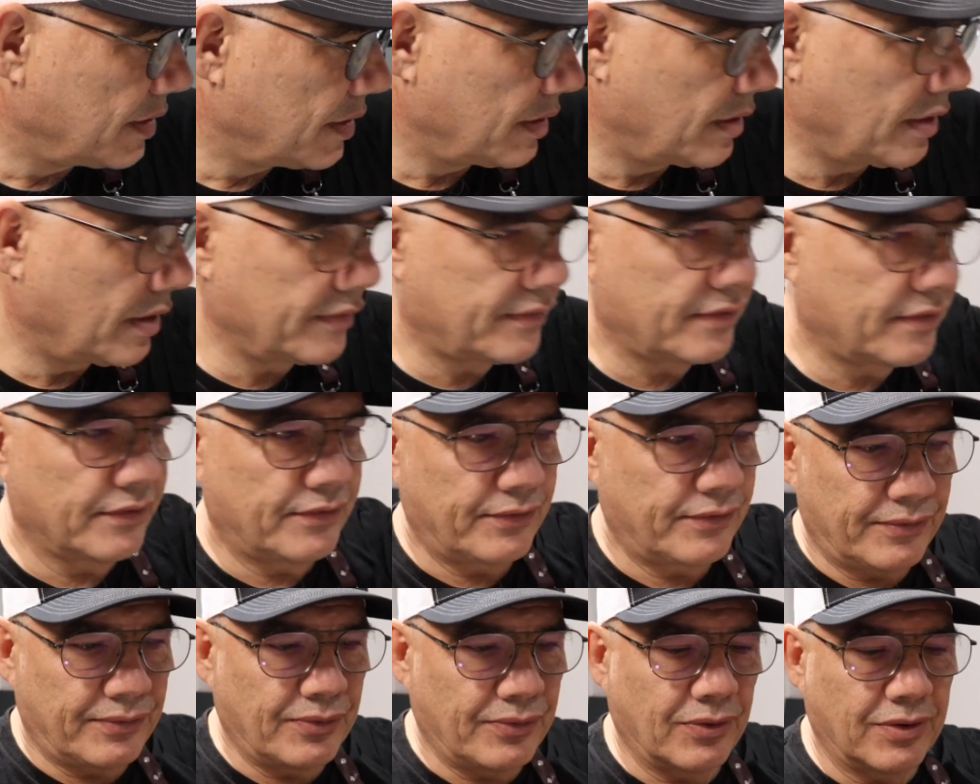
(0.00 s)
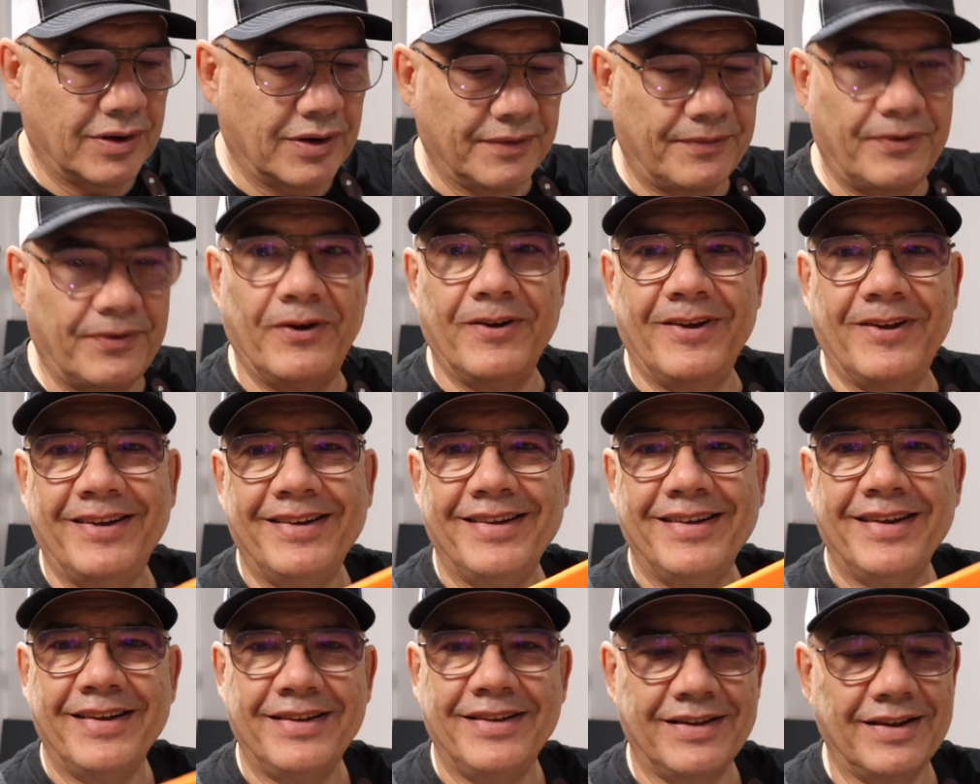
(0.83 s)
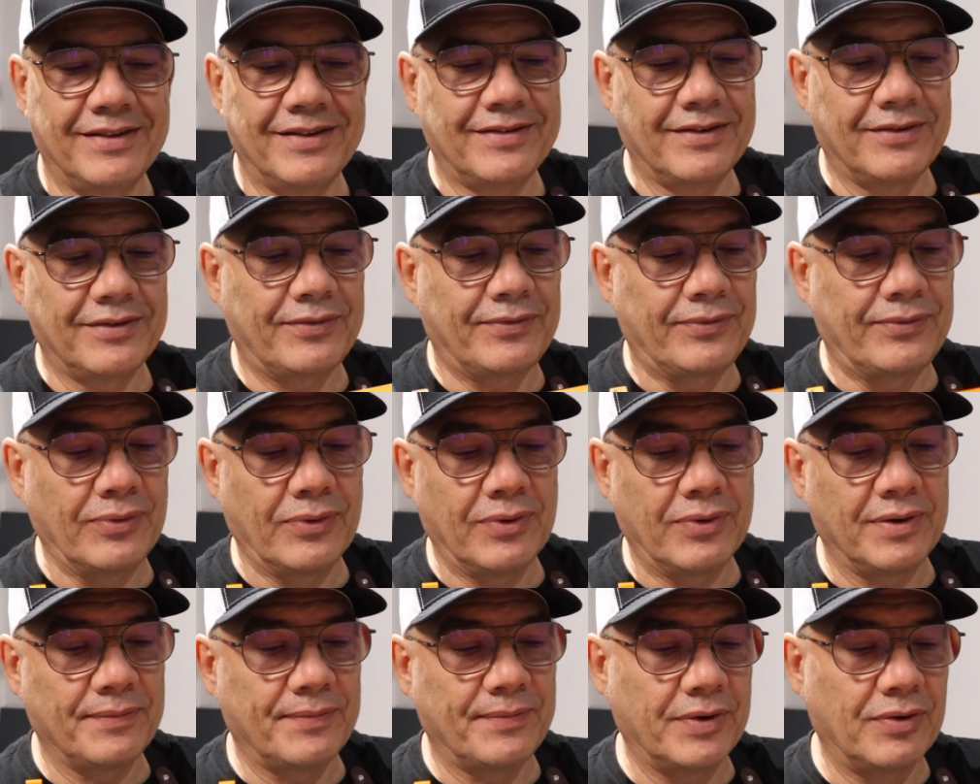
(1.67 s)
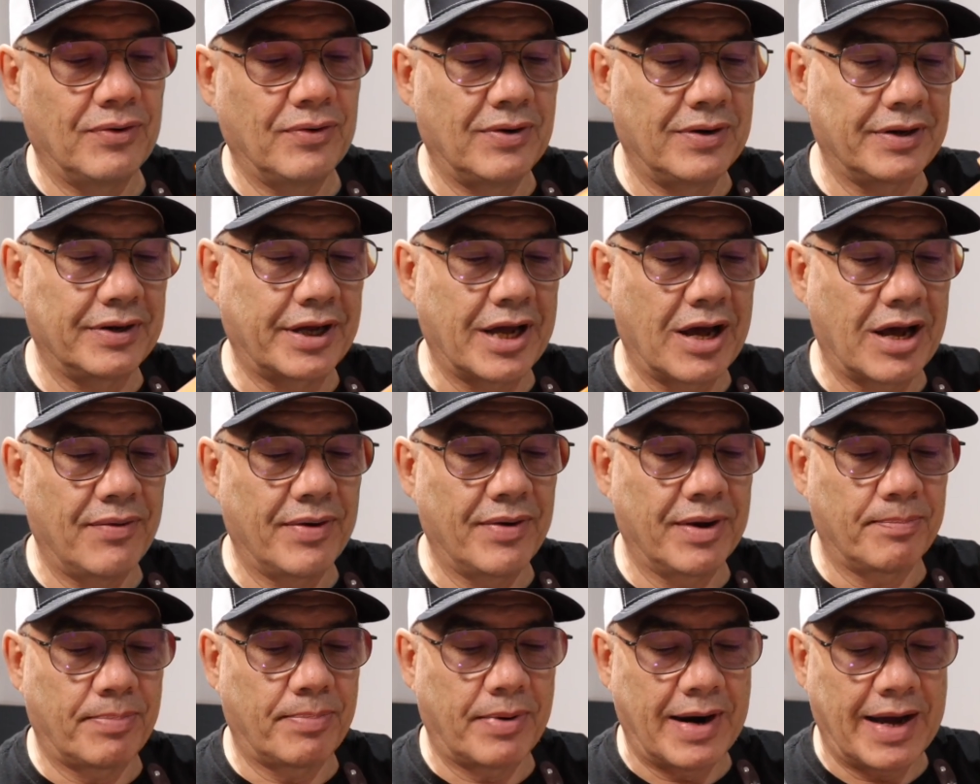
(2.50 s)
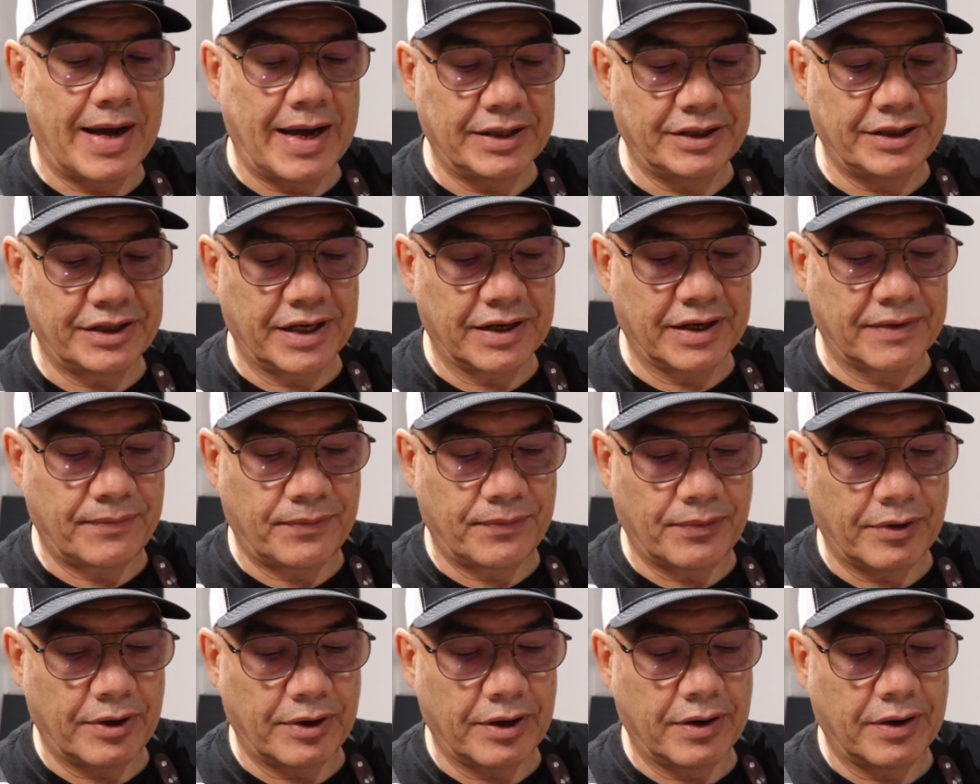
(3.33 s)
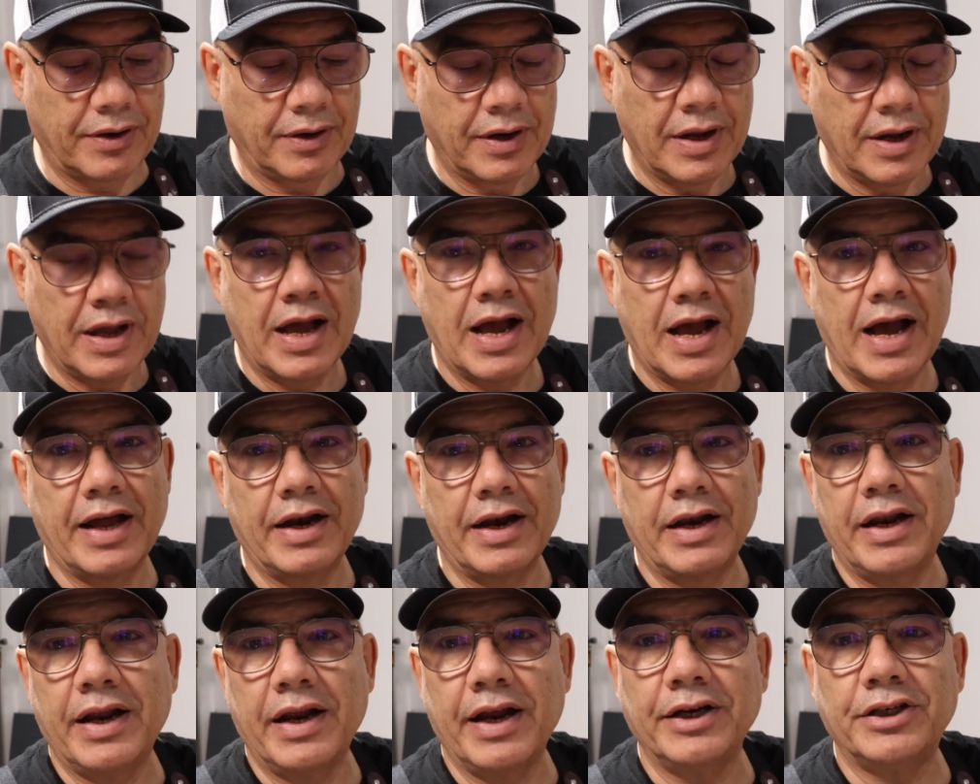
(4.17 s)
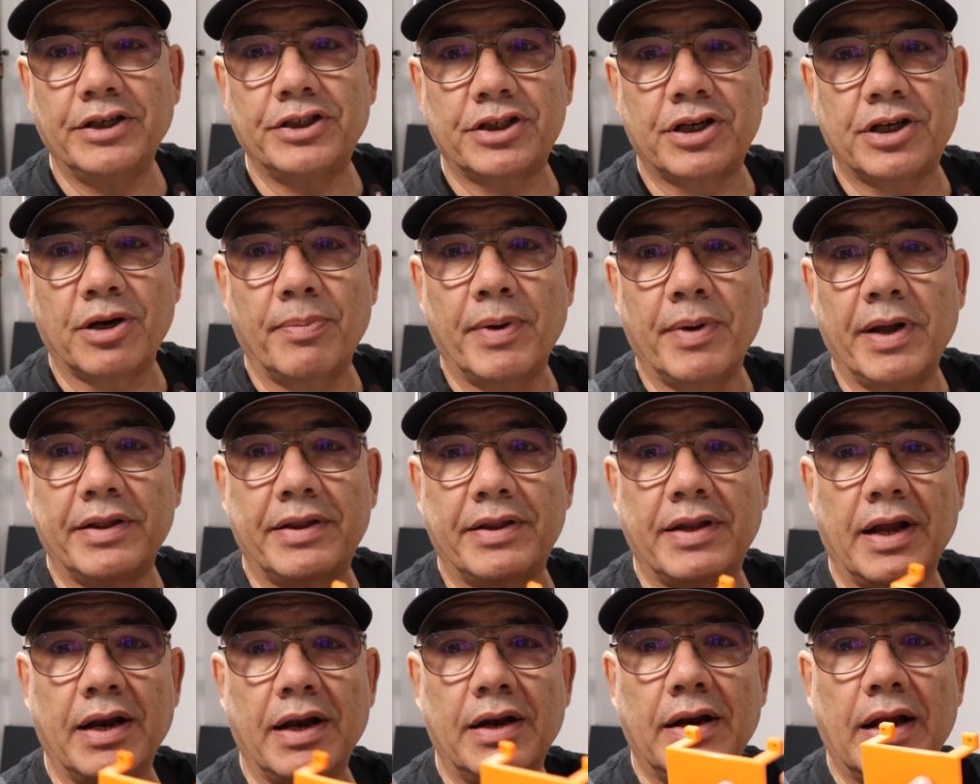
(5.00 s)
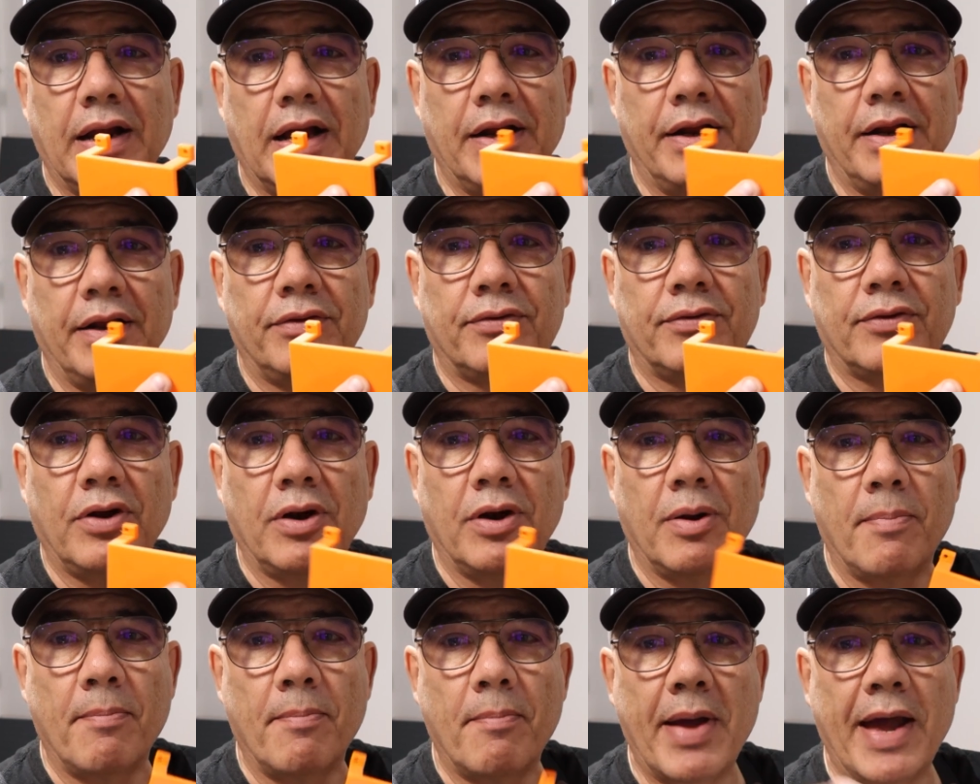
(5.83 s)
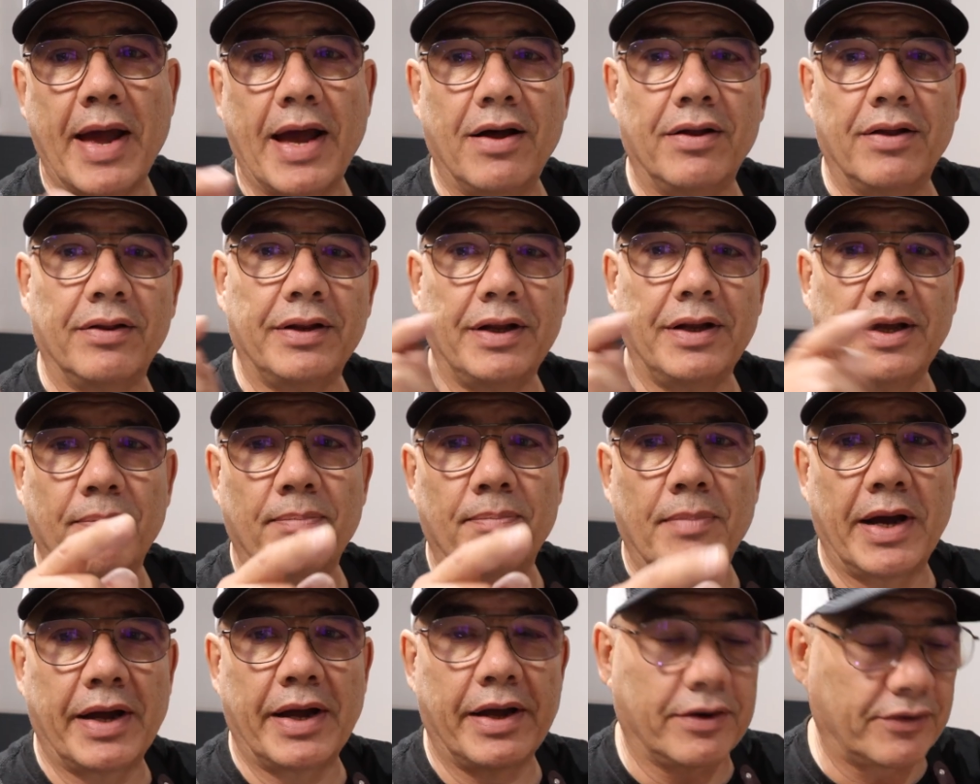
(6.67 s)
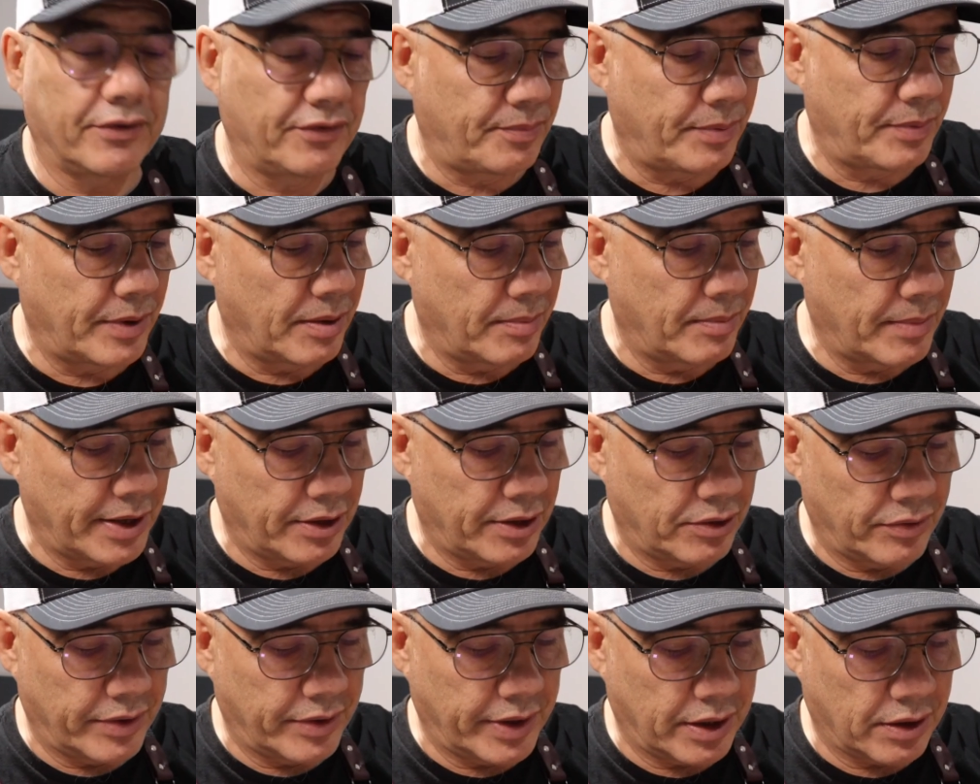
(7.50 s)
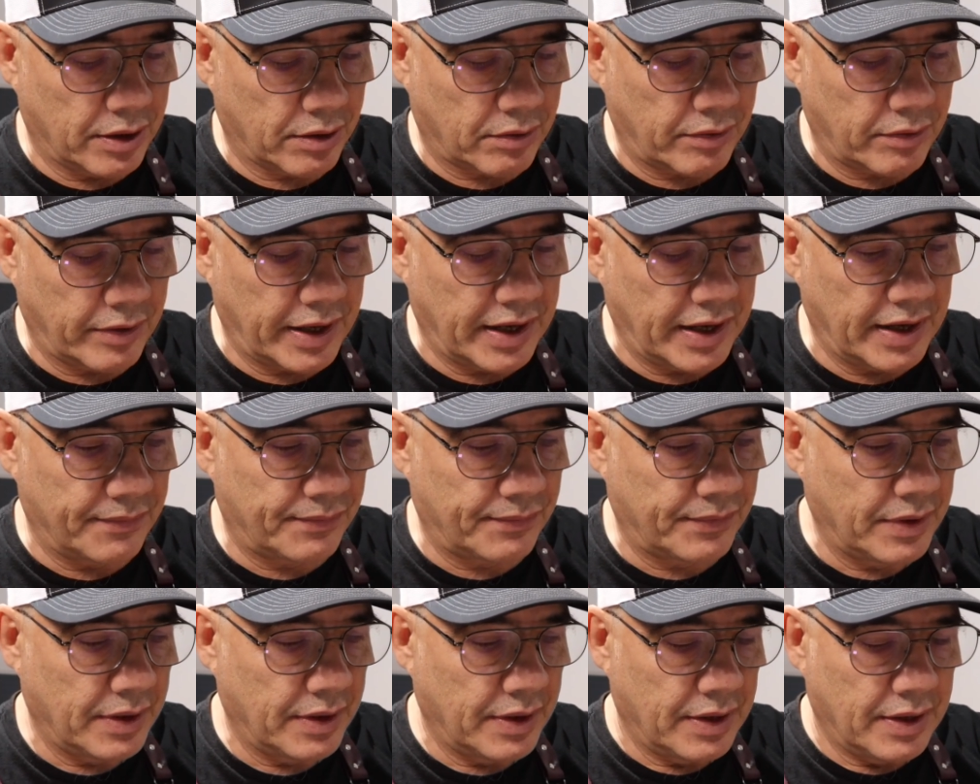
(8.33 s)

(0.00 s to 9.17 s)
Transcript: This is sort of this is sort of an ongoing project for an instrument that is going to mount in my experimental aircraft.